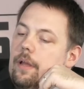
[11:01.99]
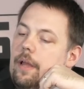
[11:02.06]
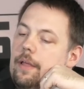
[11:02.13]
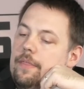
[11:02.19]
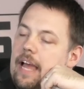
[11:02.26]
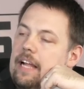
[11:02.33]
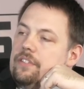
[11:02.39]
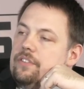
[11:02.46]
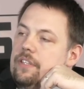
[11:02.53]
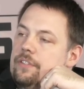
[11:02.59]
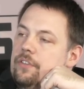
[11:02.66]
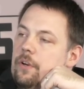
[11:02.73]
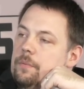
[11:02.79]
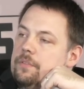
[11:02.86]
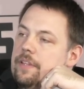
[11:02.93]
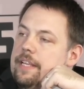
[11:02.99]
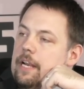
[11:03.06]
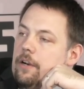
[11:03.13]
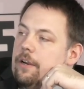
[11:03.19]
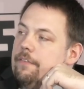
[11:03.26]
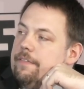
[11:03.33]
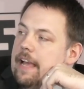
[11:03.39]
that's in terms of the
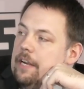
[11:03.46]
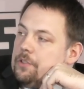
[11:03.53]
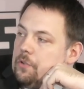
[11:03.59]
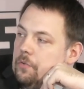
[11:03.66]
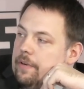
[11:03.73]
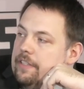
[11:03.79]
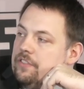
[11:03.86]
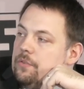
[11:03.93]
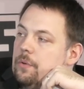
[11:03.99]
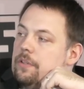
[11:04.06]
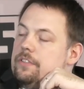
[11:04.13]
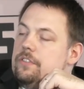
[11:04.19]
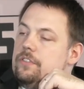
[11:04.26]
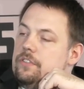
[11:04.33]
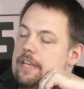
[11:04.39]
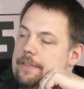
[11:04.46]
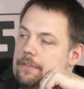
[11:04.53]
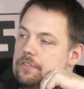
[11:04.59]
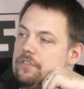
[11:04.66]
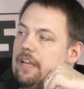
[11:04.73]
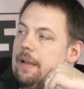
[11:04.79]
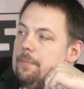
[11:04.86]
area of natural resources and their
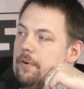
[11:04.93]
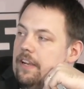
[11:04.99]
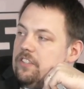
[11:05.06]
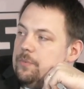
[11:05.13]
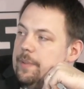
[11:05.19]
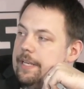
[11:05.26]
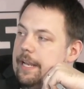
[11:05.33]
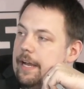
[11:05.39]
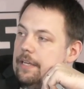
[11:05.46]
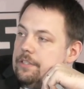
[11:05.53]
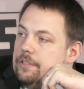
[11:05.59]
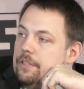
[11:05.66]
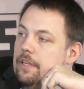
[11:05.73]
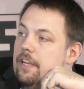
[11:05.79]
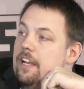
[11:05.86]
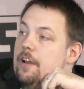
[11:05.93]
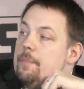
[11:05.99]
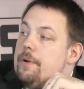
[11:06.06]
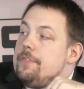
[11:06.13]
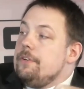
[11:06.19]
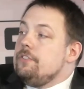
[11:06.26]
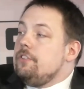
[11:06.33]
cyber espionage.
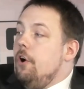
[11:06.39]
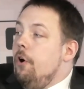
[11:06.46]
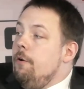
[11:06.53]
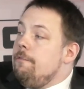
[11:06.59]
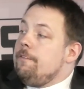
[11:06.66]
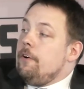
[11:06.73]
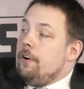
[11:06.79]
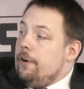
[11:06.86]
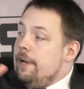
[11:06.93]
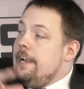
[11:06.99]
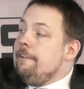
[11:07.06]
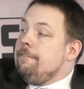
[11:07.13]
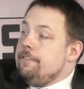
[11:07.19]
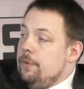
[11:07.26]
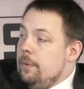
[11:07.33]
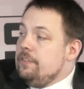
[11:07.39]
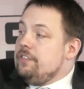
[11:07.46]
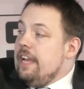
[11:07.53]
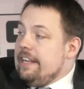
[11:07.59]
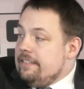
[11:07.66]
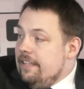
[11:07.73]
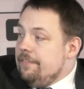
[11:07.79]
But there's overt influence
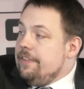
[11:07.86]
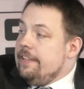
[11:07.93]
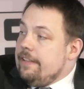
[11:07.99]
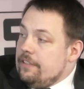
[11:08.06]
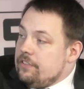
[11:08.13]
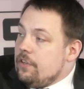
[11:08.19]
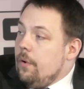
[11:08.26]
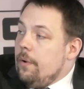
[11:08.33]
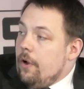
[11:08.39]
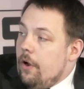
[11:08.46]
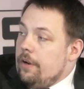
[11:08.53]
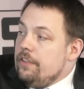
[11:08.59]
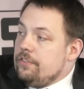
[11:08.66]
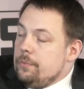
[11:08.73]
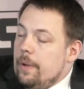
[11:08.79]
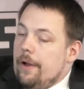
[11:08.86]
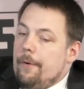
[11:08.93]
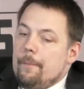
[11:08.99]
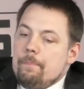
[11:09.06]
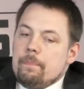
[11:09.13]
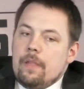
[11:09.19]
activity that's going on as well.